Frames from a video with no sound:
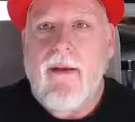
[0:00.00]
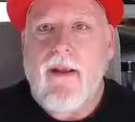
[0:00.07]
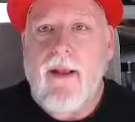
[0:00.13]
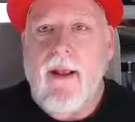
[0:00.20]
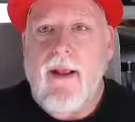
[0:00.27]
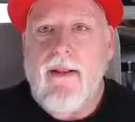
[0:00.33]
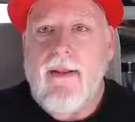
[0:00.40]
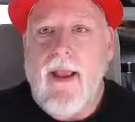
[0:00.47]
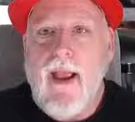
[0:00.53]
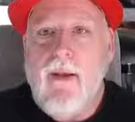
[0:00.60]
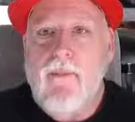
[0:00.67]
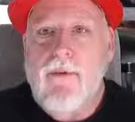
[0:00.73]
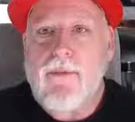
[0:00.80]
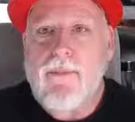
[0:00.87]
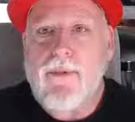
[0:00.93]
And
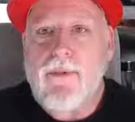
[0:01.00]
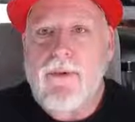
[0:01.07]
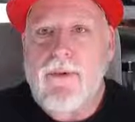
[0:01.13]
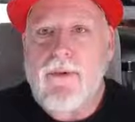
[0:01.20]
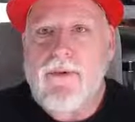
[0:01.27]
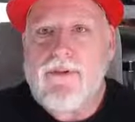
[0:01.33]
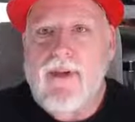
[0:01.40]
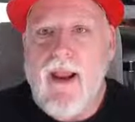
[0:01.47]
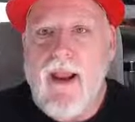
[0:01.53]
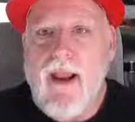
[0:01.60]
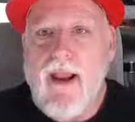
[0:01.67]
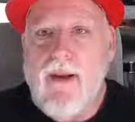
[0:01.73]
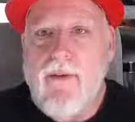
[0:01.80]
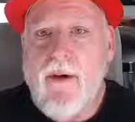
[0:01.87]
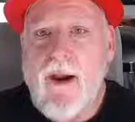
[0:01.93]
that will produce
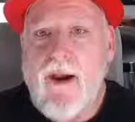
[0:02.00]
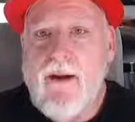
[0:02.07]
a grade